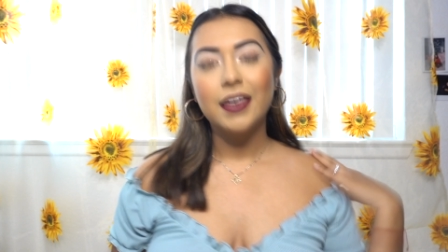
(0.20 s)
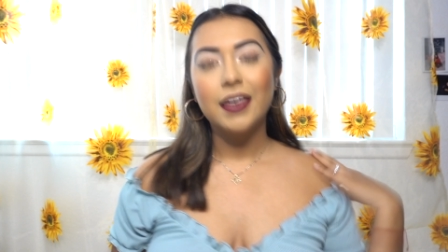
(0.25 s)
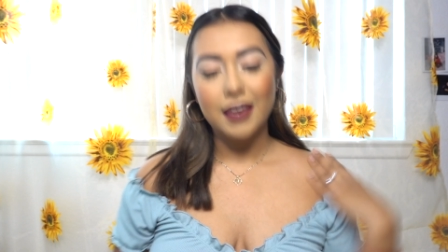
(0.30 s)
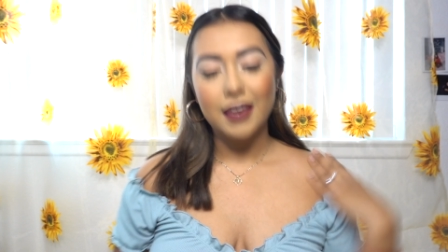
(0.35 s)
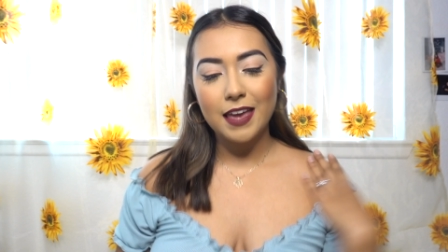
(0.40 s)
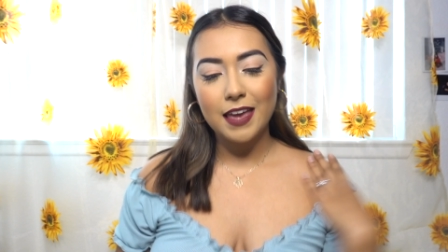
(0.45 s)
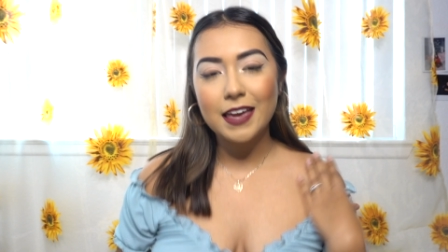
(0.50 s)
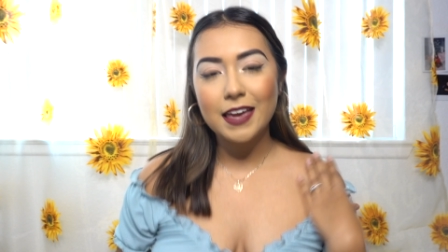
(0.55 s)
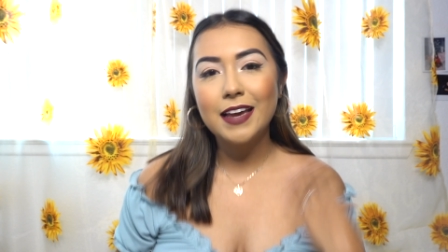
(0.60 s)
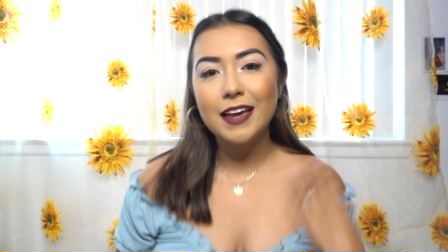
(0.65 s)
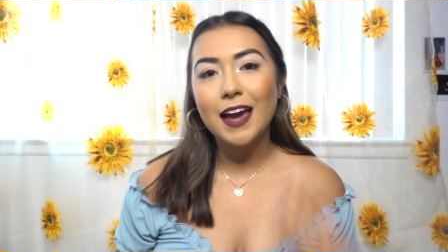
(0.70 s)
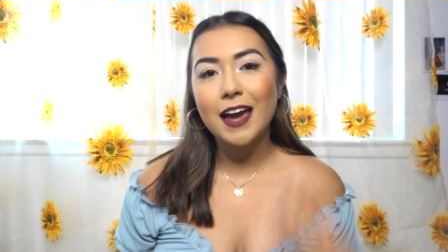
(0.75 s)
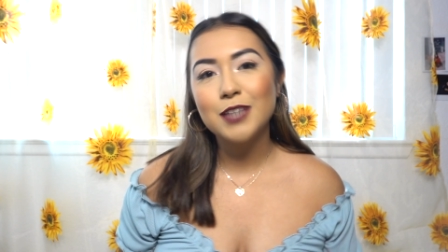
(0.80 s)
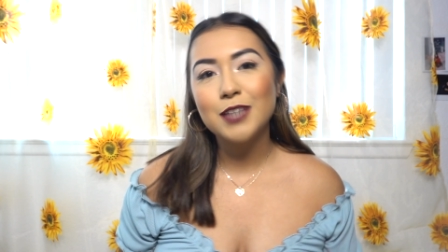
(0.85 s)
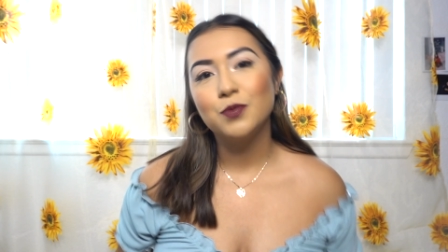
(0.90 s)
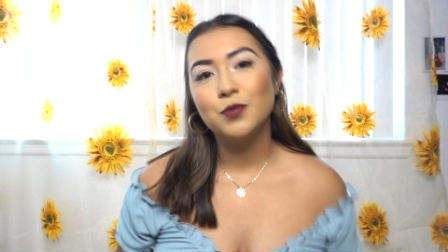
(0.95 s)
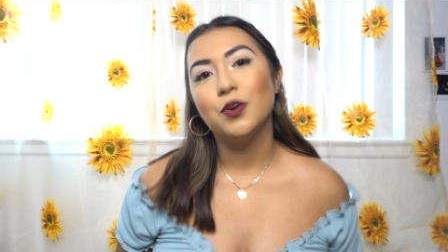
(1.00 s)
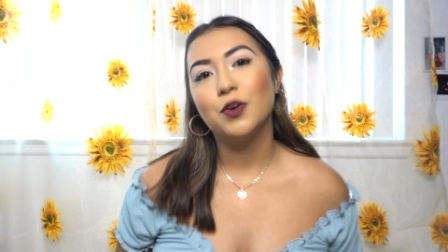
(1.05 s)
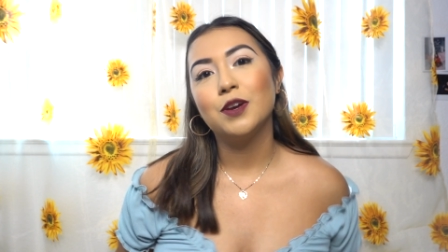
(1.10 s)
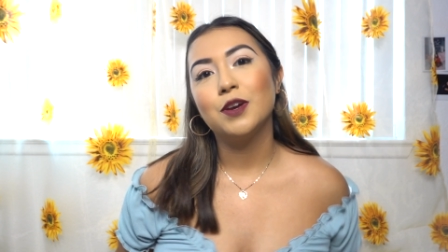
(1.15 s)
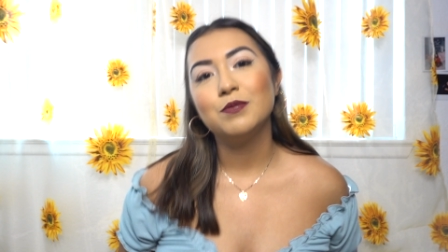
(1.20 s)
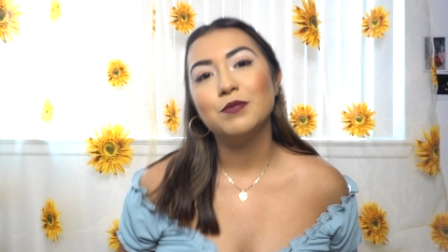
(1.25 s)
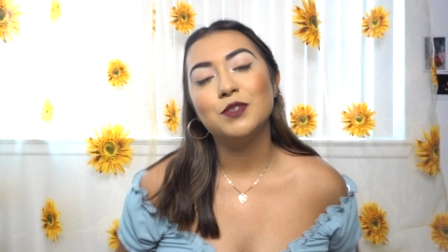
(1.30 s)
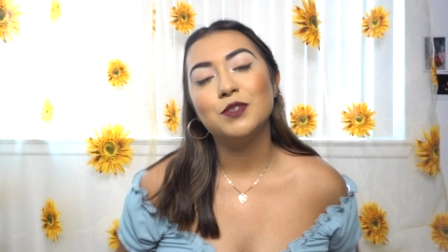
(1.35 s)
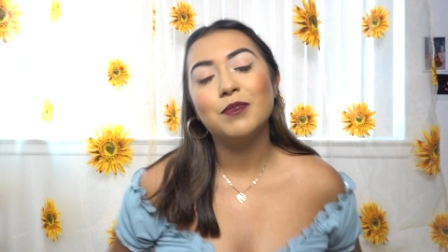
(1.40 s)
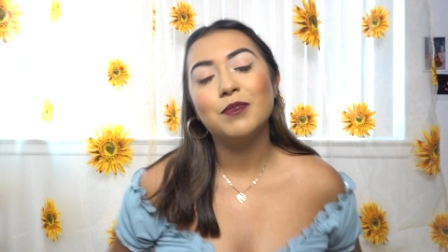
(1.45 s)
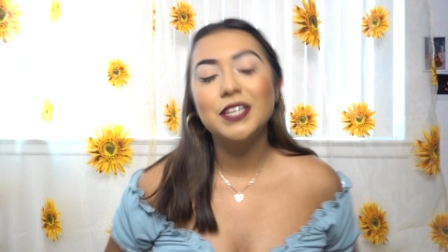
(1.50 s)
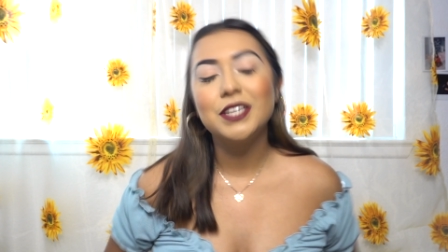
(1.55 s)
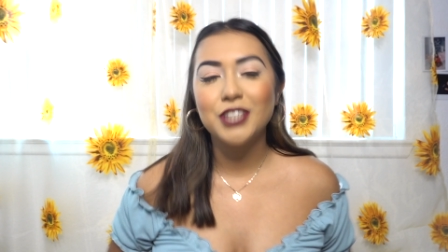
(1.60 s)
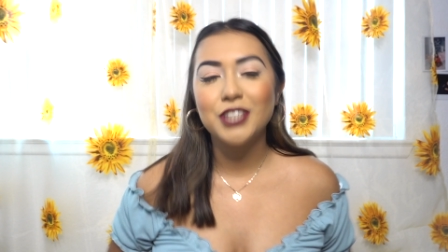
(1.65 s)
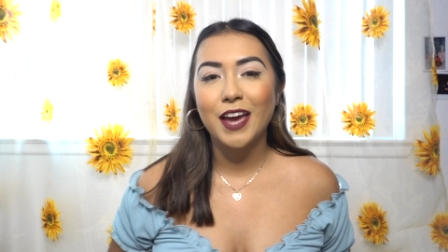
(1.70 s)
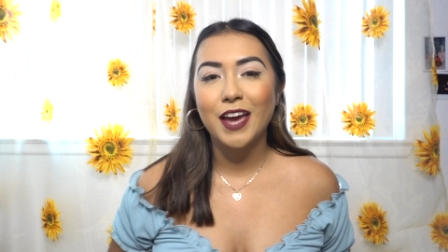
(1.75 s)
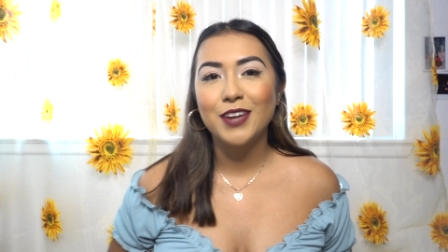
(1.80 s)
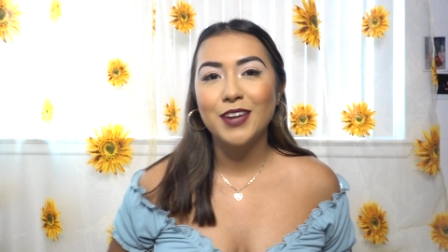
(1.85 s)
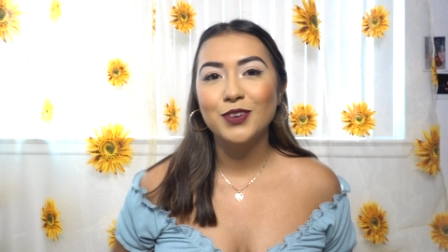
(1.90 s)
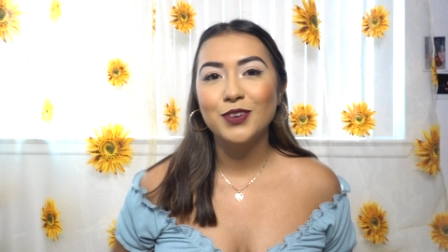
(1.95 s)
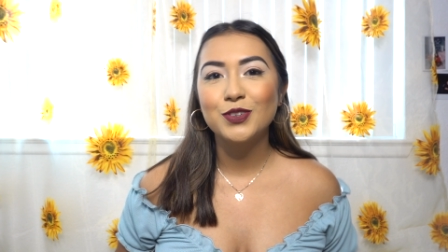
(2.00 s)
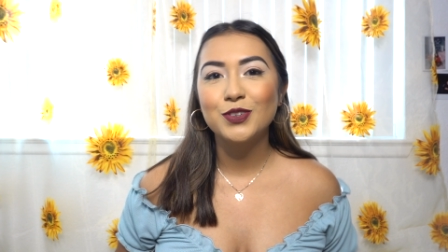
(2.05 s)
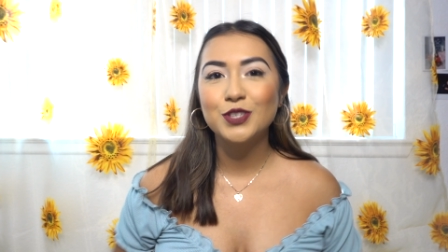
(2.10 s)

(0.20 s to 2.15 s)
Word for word: Hey guys, welcome to my channel.